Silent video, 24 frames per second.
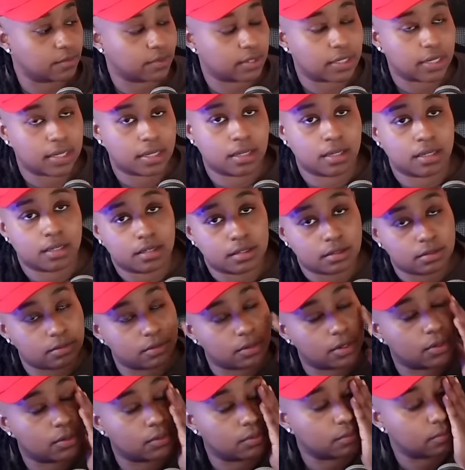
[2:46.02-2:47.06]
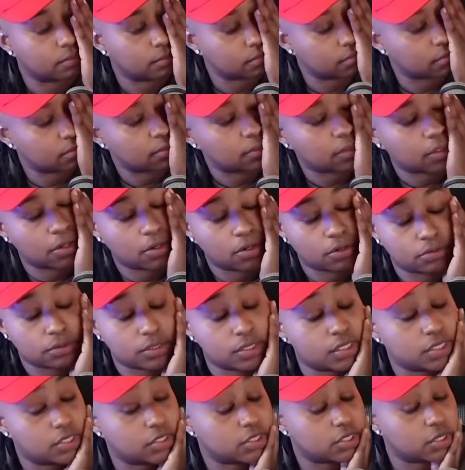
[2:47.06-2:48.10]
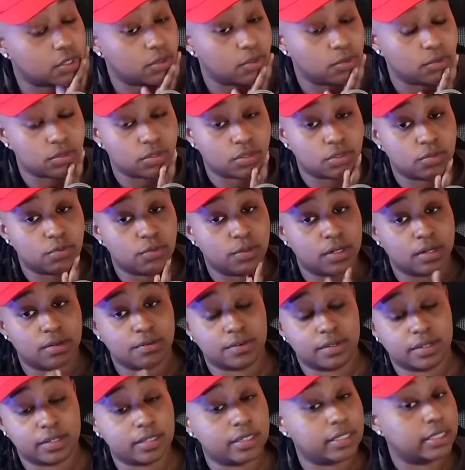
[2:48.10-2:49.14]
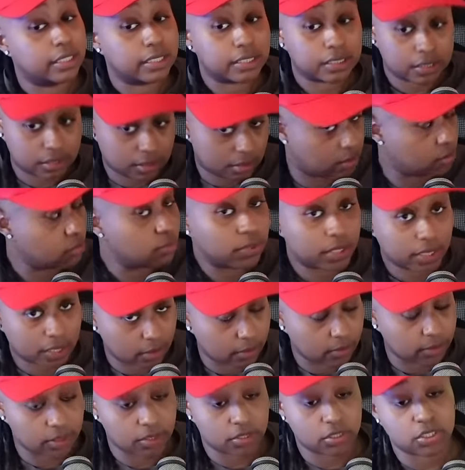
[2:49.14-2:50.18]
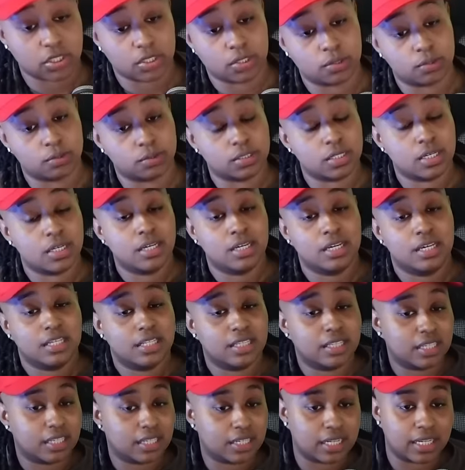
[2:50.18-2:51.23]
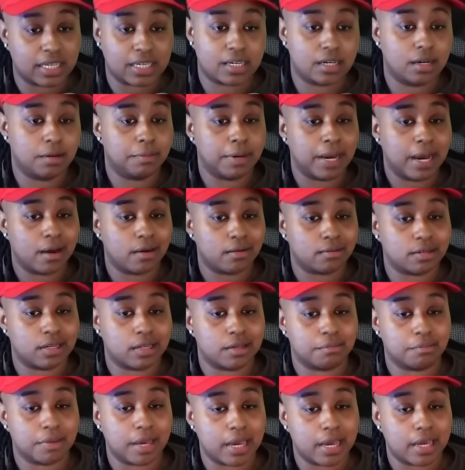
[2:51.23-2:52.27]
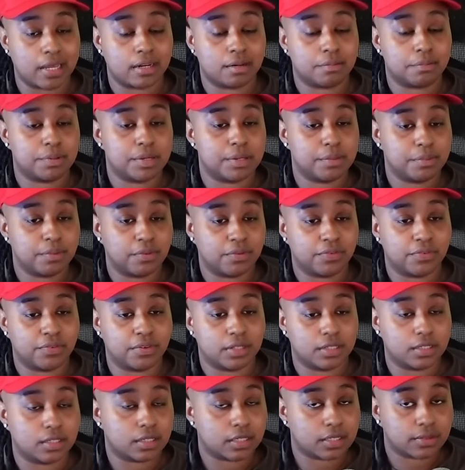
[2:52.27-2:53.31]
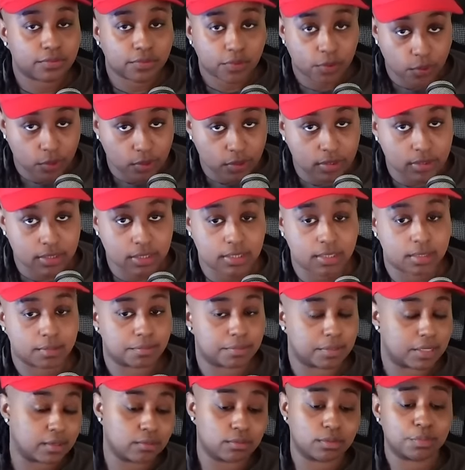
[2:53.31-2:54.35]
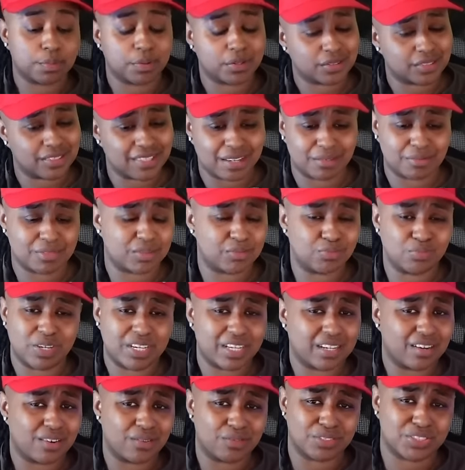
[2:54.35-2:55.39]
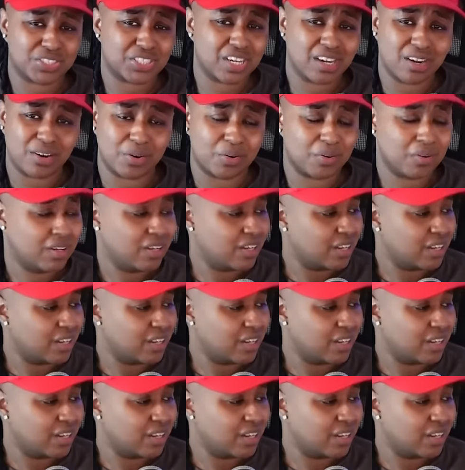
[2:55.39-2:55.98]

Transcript: when they, you know, go on these shows and do whatever it is to get on these shows. Then they come out and they mad at people for looking forward to them being with the person they was with on the show.